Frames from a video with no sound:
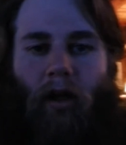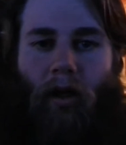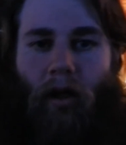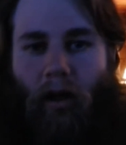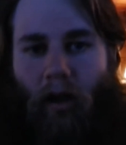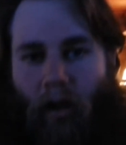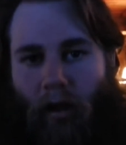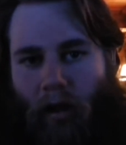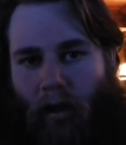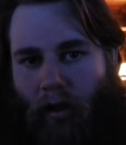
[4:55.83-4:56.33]

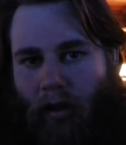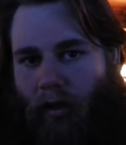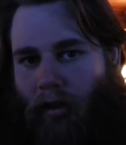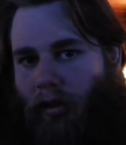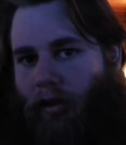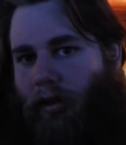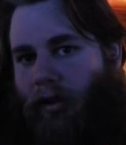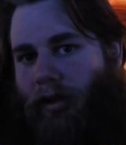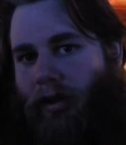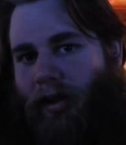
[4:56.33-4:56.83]
Uh,
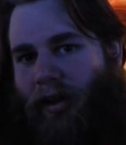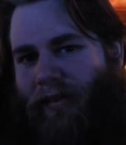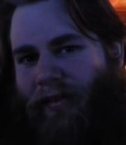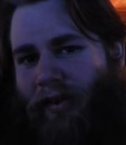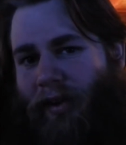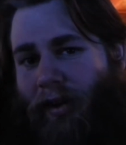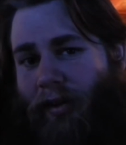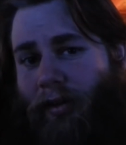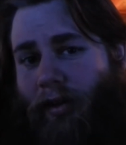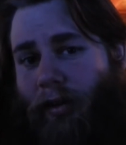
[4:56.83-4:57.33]
I
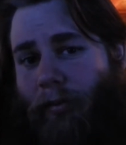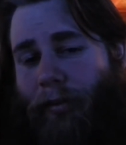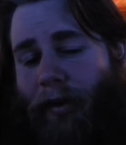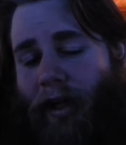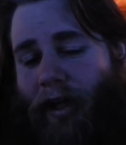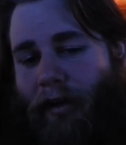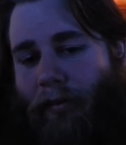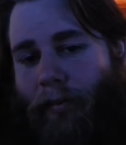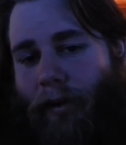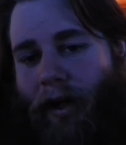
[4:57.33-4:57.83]
feel a little
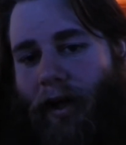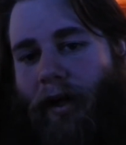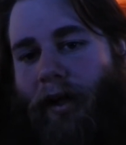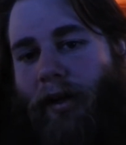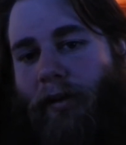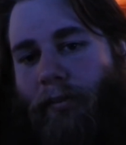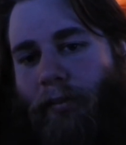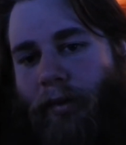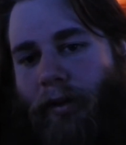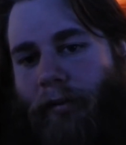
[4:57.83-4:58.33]
bad about
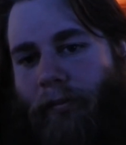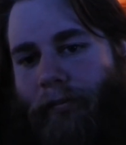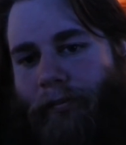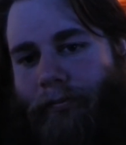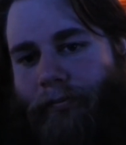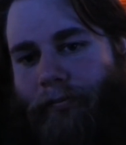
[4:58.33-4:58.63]
it, but